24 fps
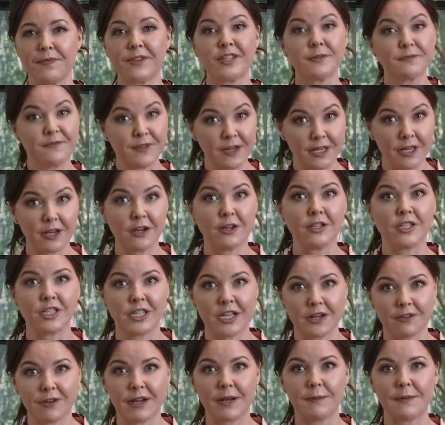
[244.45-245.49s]
video
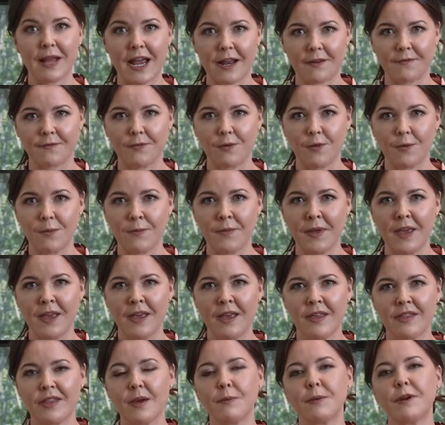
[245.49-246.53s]
sharing platform
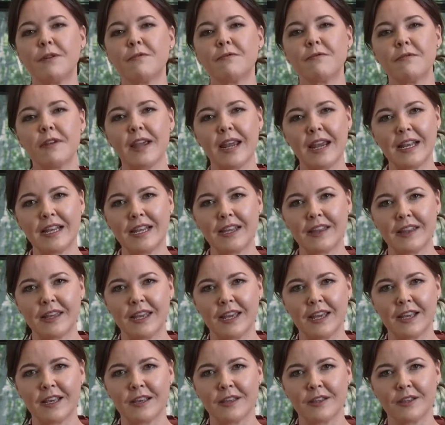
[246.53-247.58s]
that we really
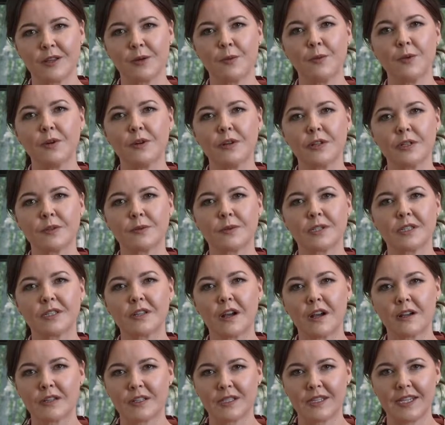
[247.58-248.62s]
think the world will
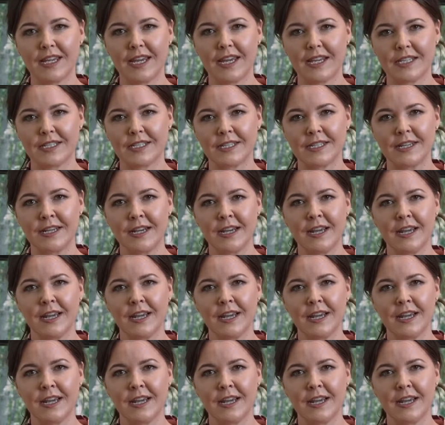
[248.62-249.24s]
start to get